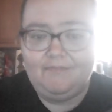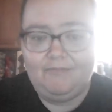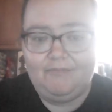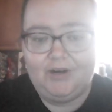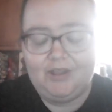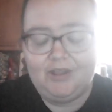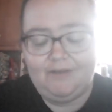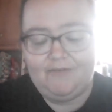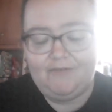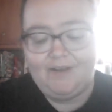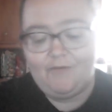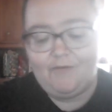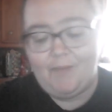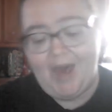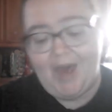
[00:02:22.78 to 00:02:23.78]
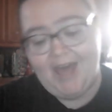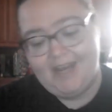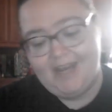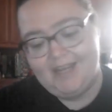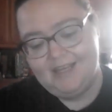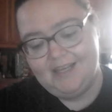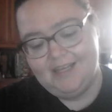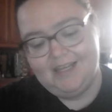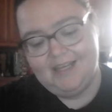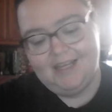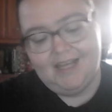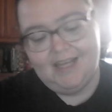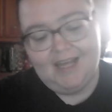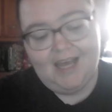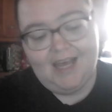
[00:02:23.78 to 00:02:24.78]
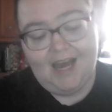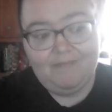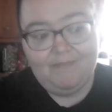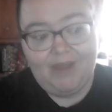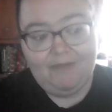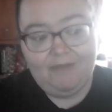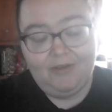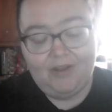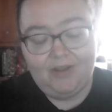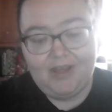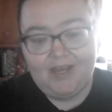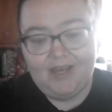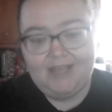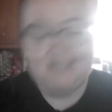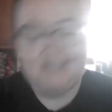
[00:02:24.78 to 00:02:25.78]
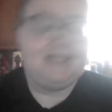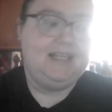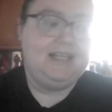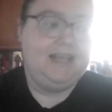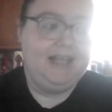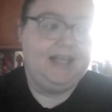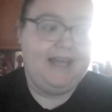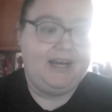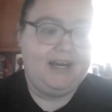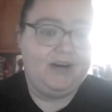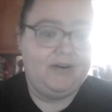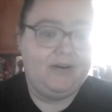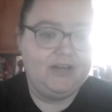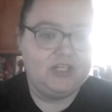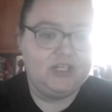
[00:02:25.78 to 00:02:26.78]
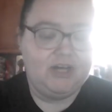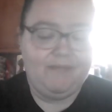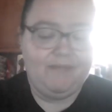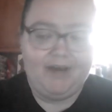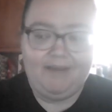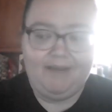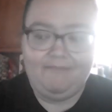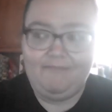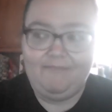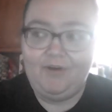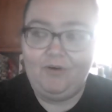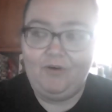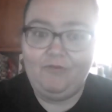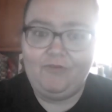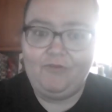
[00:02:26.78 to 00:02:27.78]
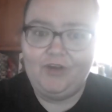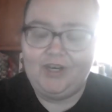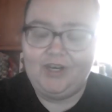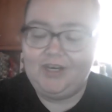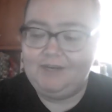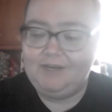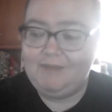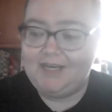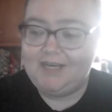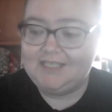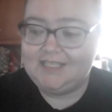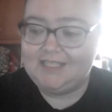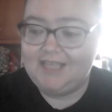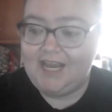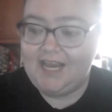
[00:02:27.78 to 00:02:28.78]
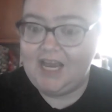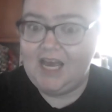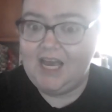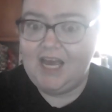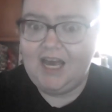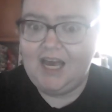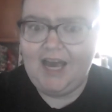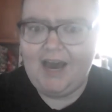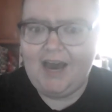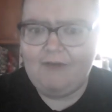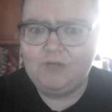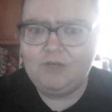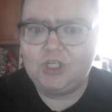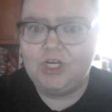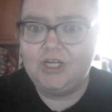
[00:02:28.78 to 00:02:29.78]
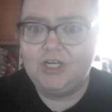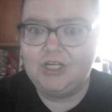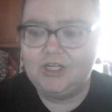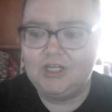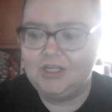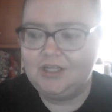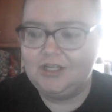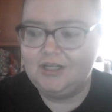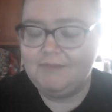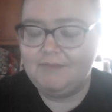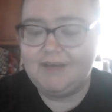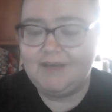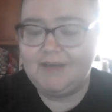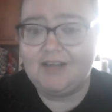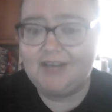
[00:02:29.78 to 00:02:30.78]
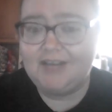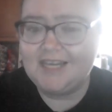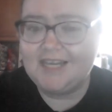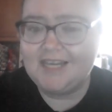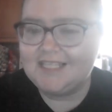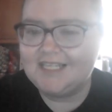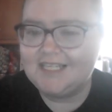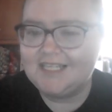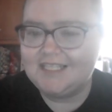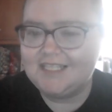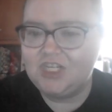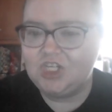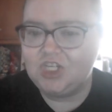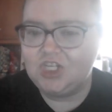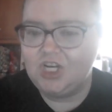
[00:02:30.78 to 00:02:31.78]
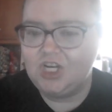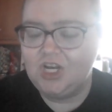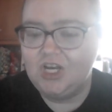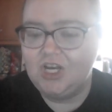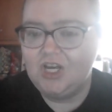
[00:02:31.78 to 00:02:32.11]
one of the feet of a bed, I will instantly like cringe up my whole foot, because it's like, ouch, because I'll get that sensation